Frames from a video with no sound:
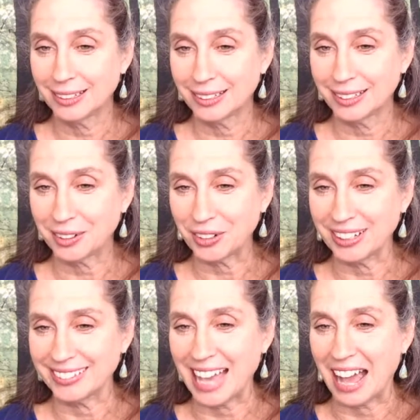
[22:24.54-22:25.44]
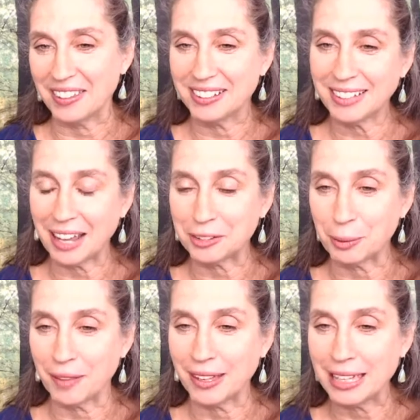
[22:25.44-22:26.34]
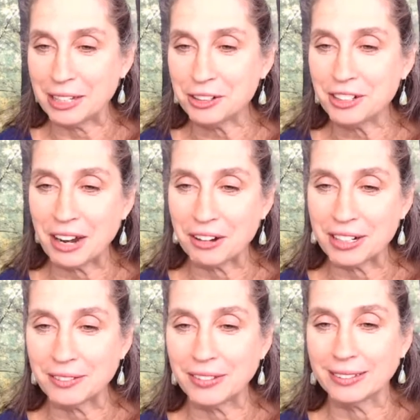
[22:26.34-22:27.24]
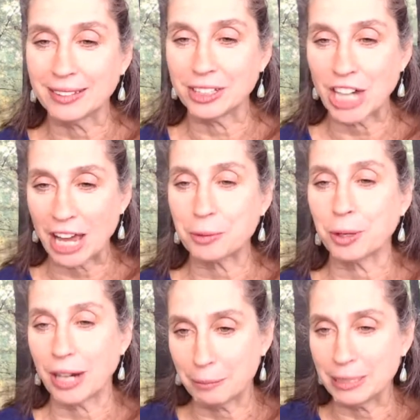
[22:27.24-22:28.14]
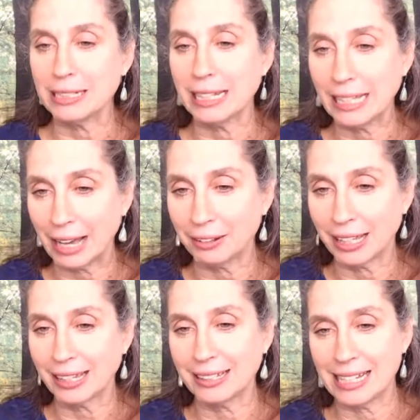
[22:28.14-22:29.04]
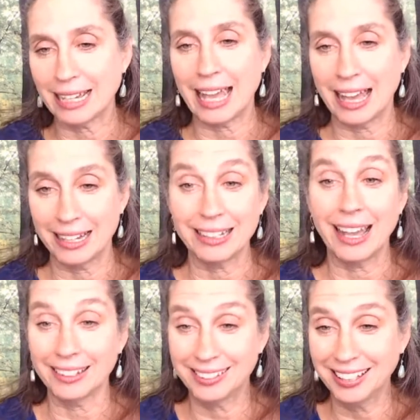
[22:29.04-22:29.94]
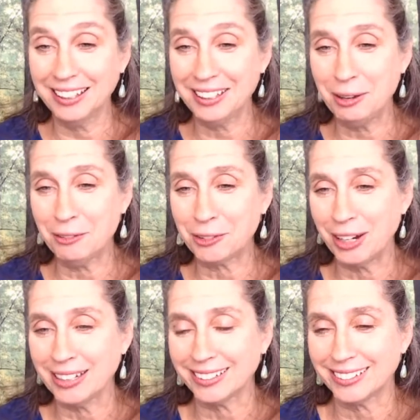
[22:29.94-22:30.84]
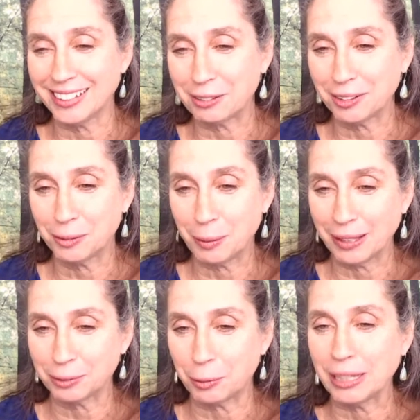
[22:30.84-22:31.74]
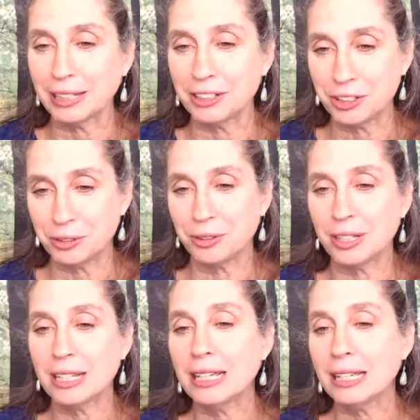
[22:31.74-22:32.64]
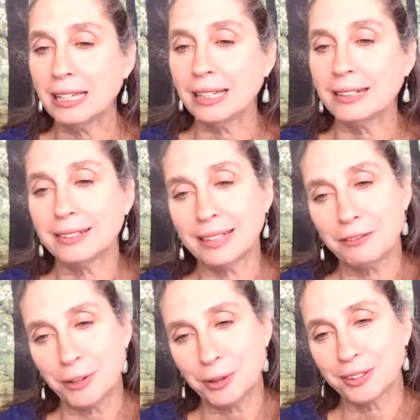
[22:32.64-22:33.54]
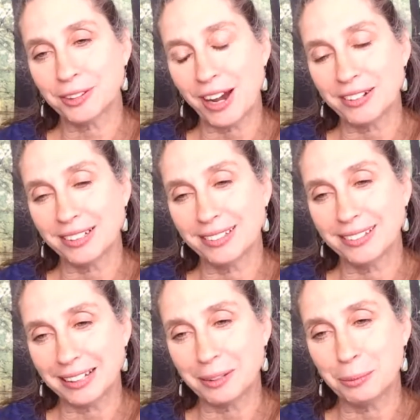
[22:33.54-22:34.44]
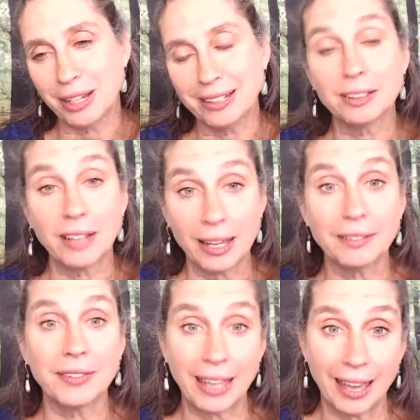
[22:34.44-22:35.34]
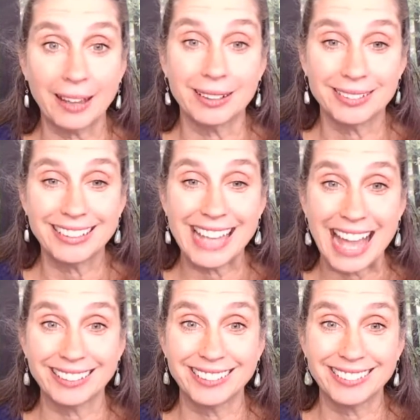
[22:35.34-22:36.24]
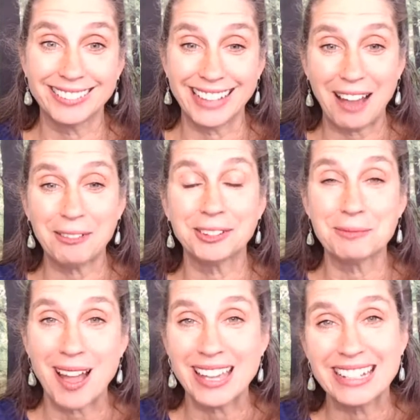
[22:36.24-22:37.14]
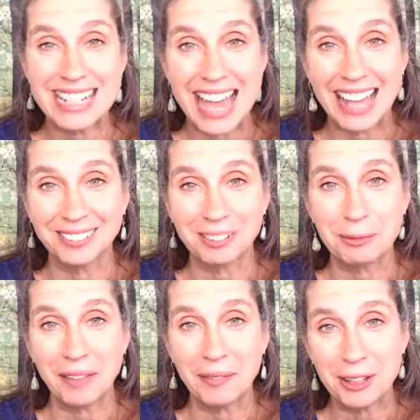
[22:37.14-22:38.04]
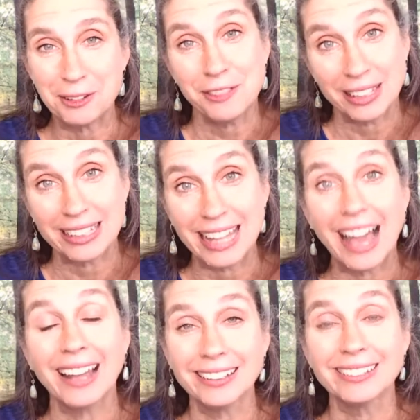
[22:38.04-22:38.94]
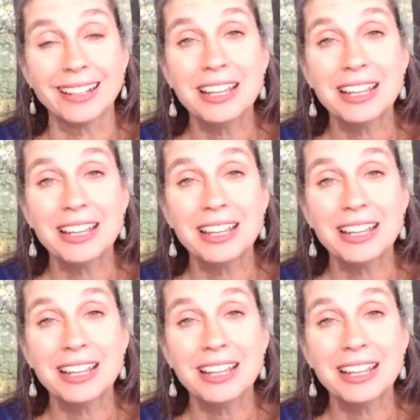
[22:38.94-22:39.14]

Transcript: Chris, yeah, the disaster mind. The inner narrative is the shadow work I've been digging out like a tick head. Yes, you have created a sacred space where we can tune in to stay focused, grounded, and celebrate in sight of the chaos. Yes, that was my intent. So I'm glad that you're feeling that, is